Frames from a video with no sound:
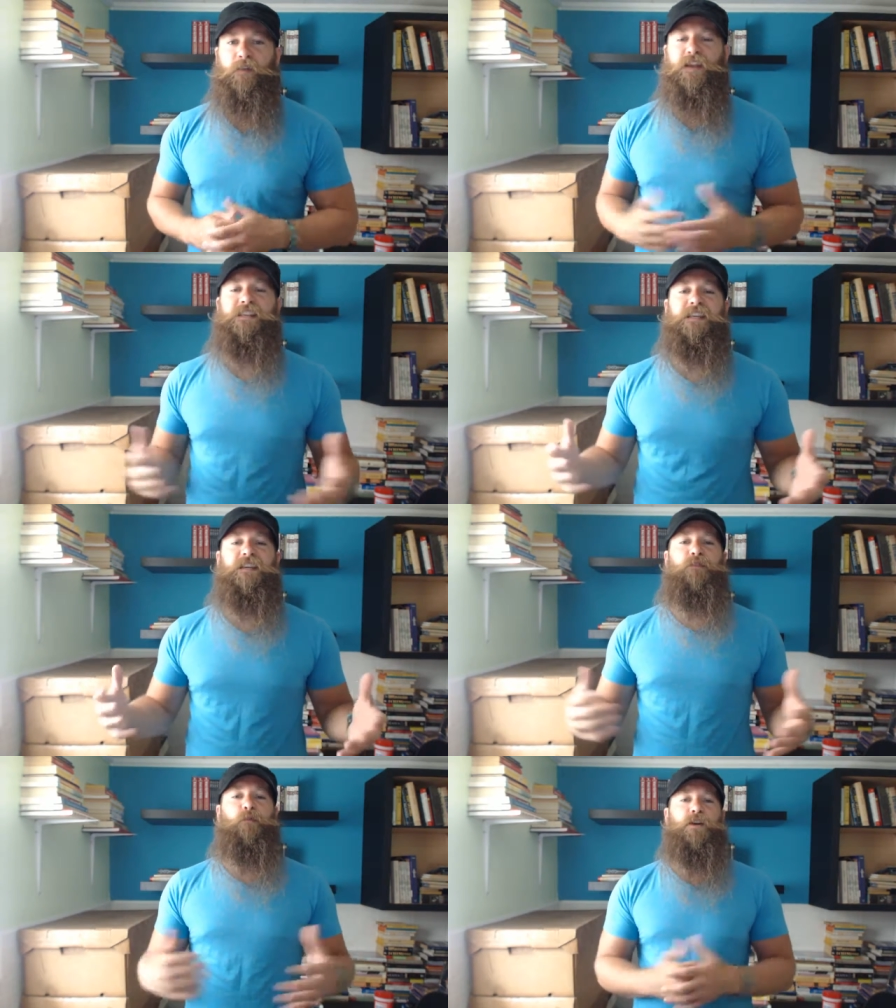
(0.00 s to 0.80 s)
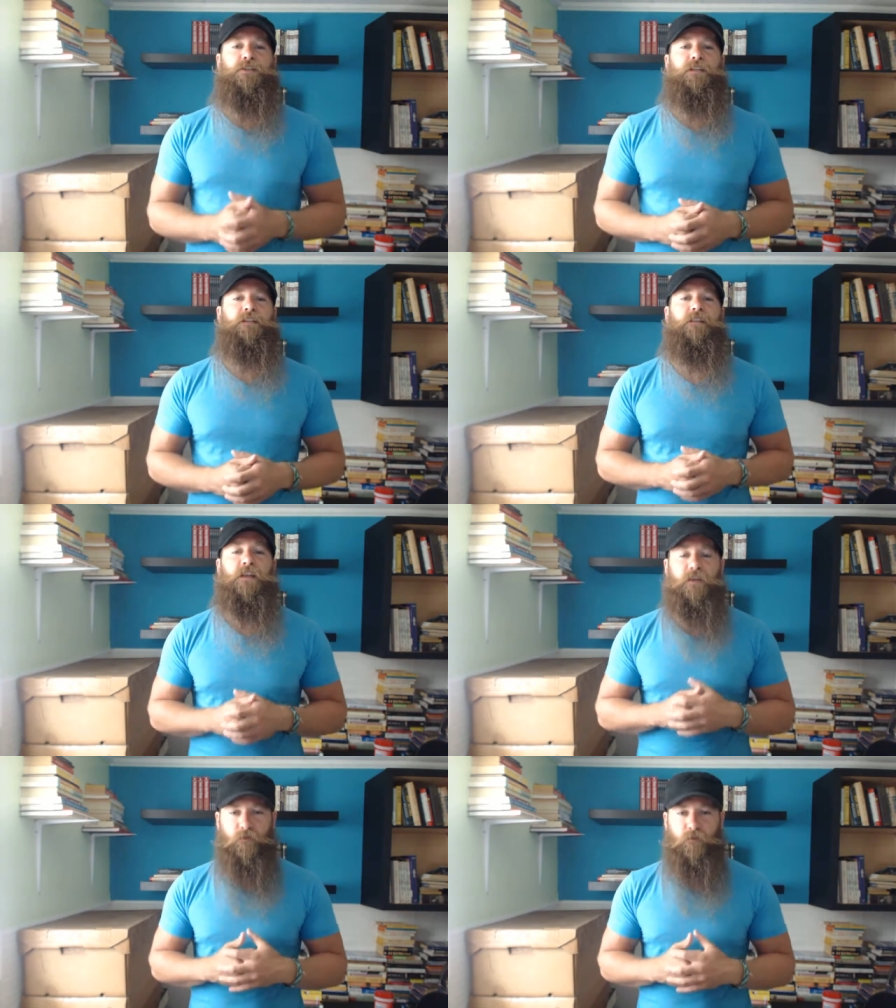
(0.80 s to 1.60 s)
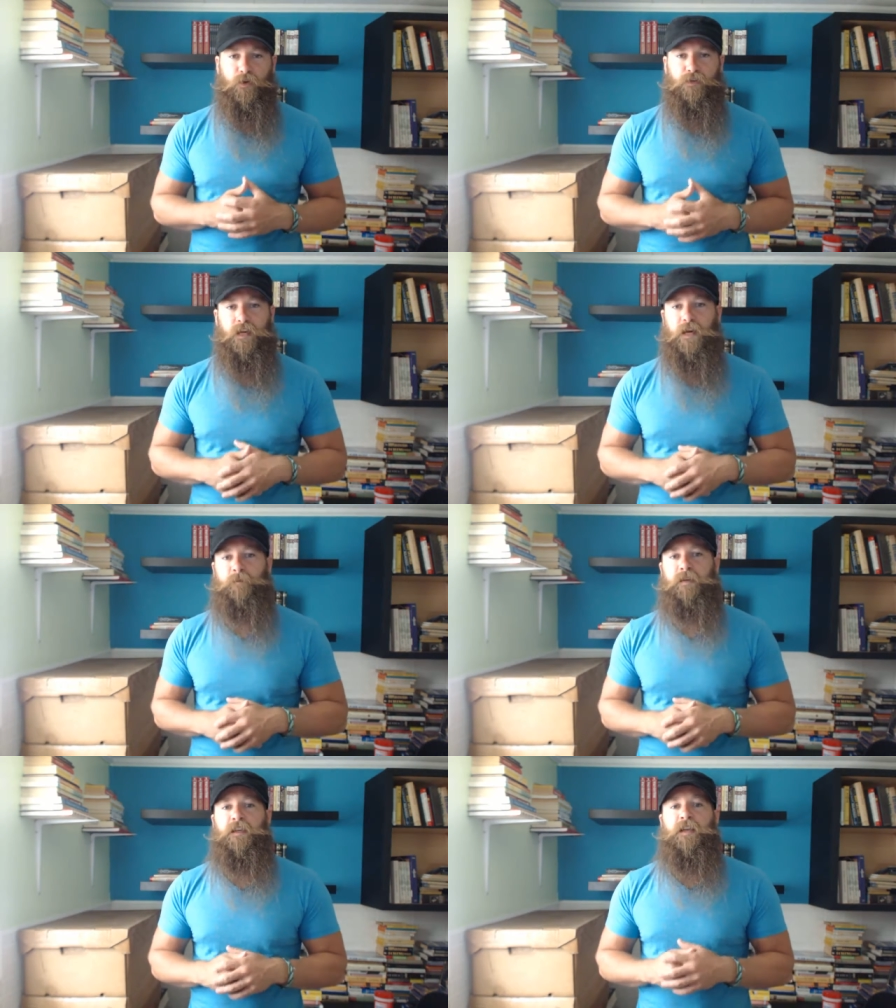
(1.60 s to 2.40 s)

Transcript: Thanks again for watching. Thank you for your time.